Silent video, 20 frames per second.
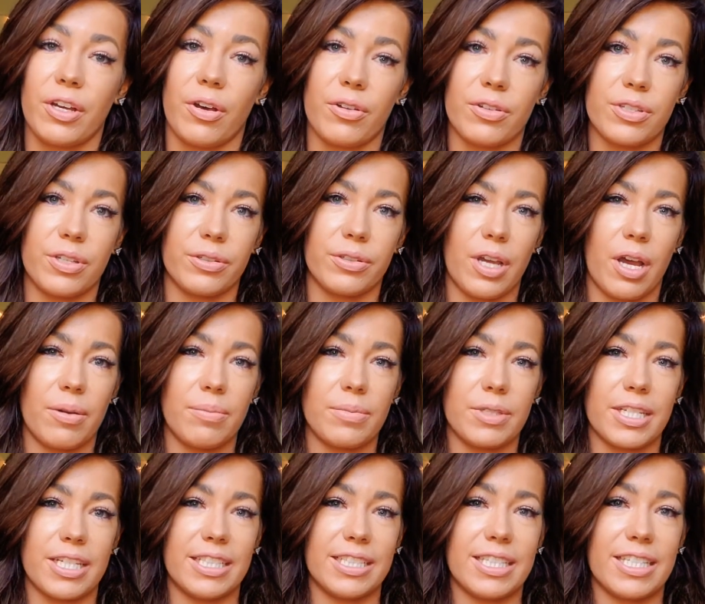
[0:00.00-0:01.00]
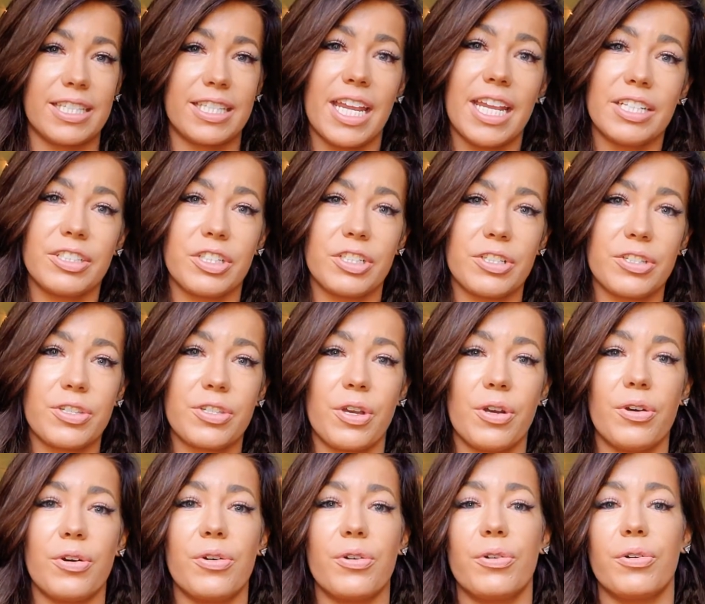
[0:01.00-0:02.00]
also comes in stages.
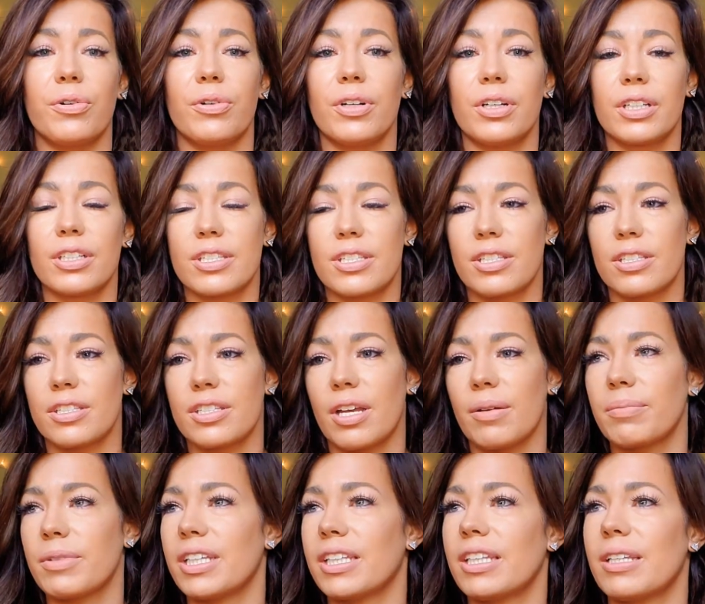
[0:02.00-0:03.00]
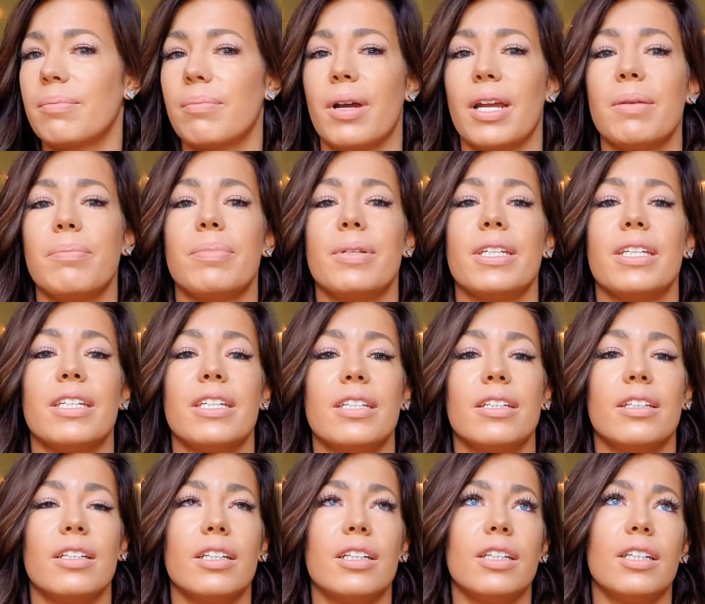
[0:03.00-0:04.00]
So something that might
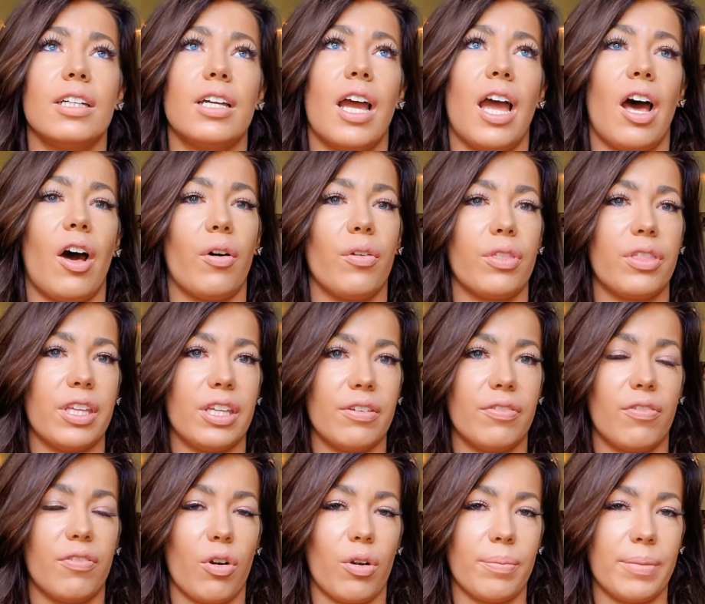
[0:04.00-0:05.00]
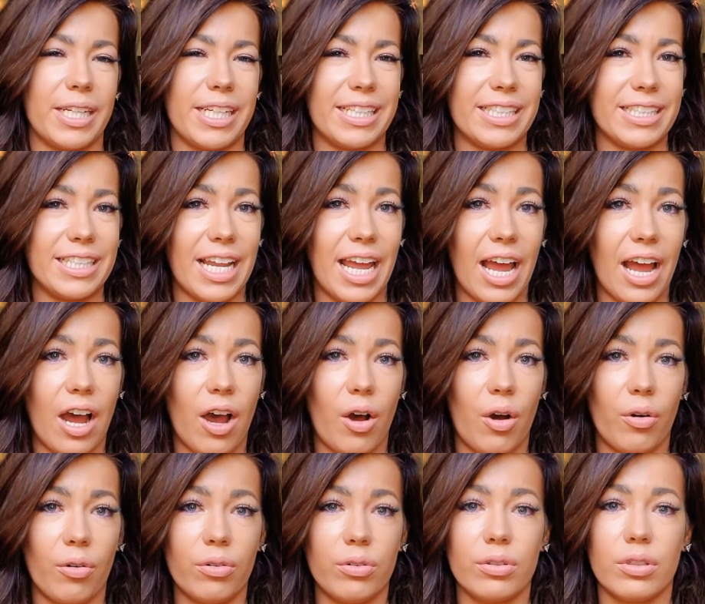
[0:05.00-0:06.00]
be healthy for me
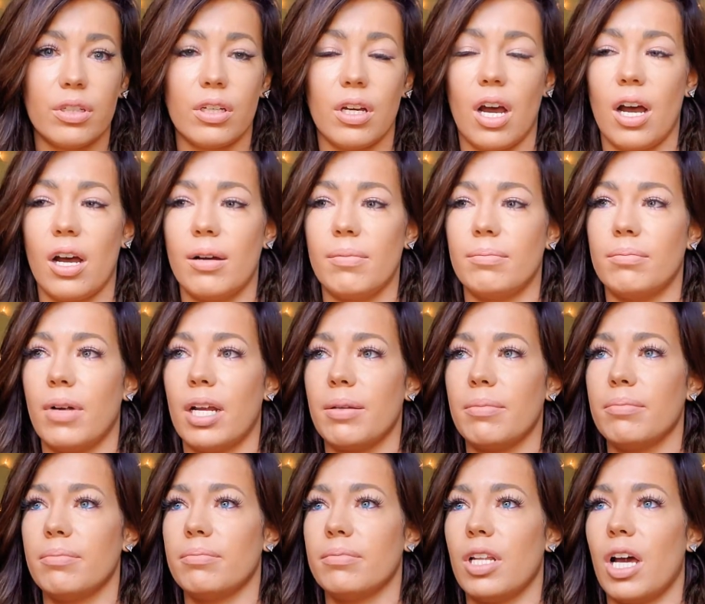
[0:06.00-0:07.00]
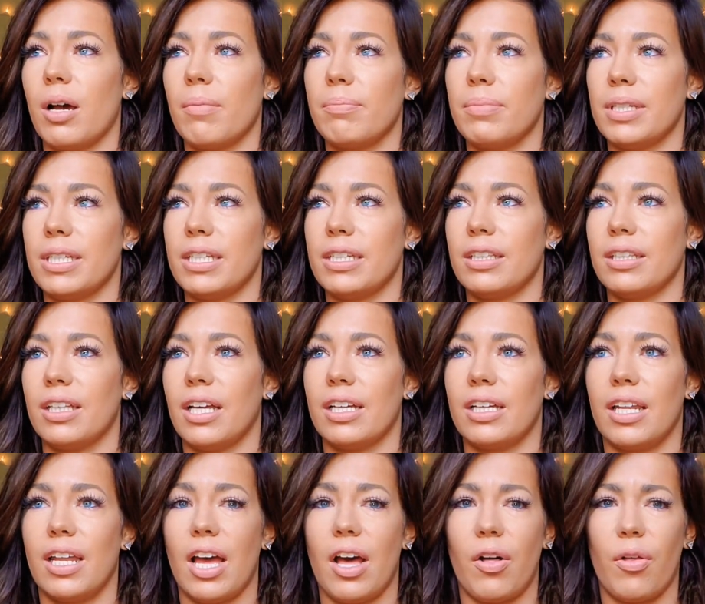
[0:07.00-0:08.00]
now might not be a
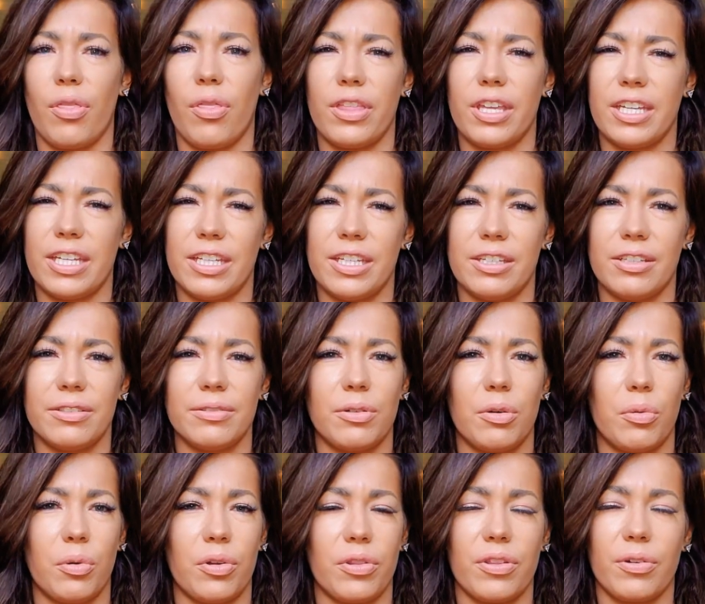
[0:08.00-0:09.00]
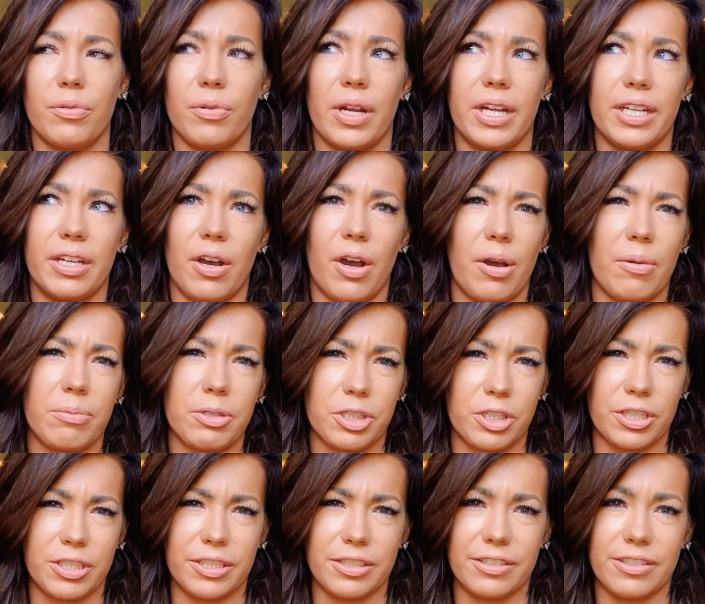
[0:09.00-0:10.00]
healthy or the right
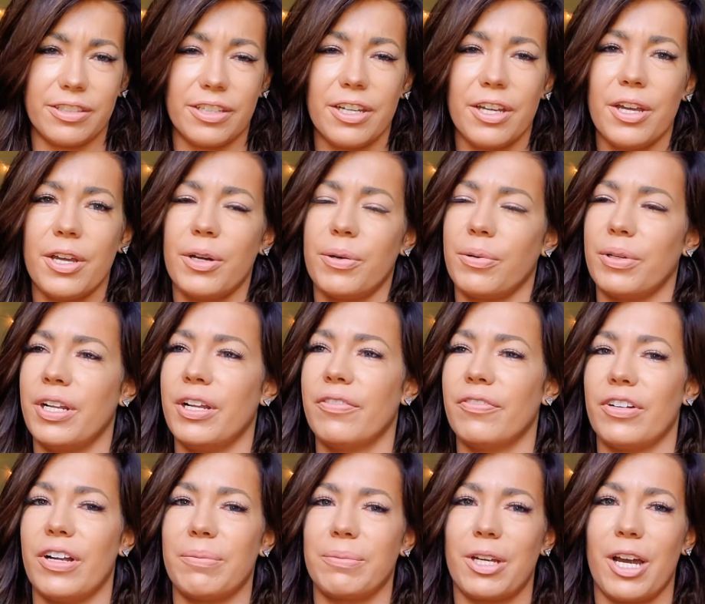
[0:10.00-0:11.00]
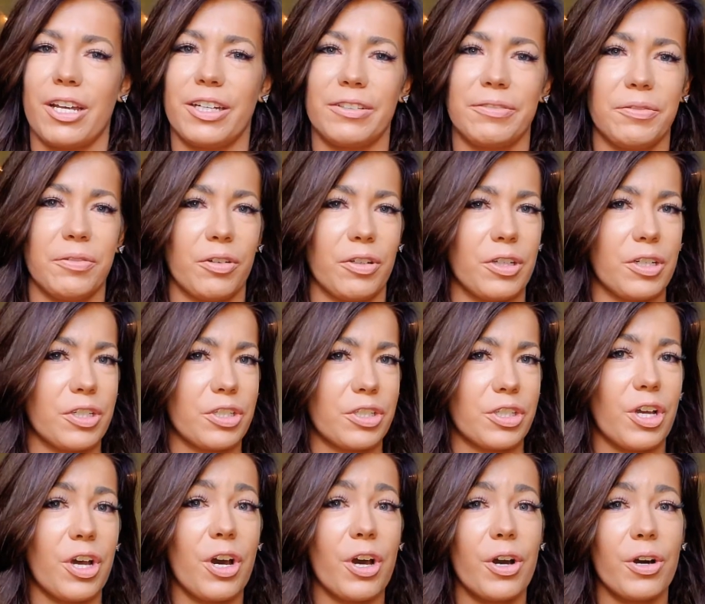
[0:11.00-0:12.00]
option whenever I'm cutting for a
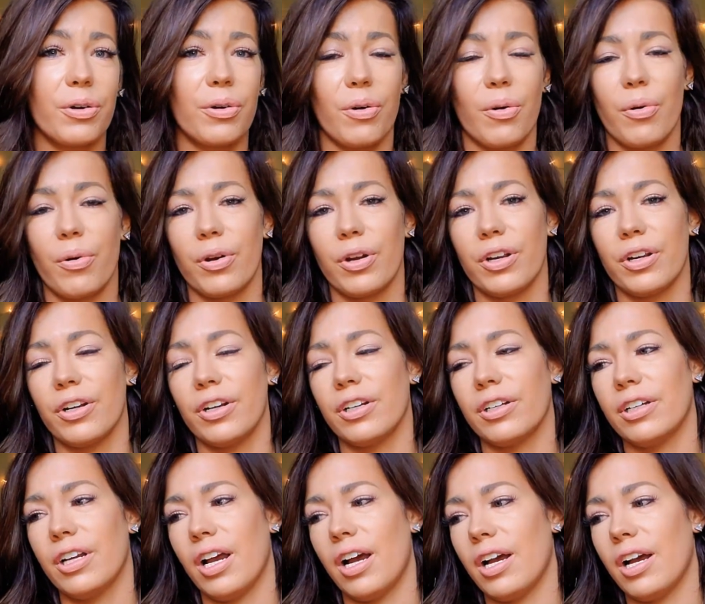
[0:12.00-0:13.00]
show, or